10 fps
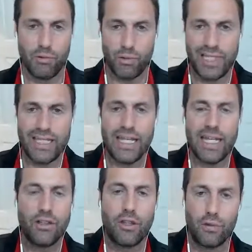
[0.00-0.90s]
would knit
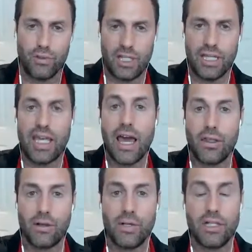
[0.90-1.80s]
those
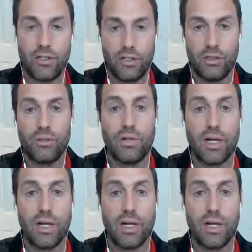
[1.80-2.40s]
together into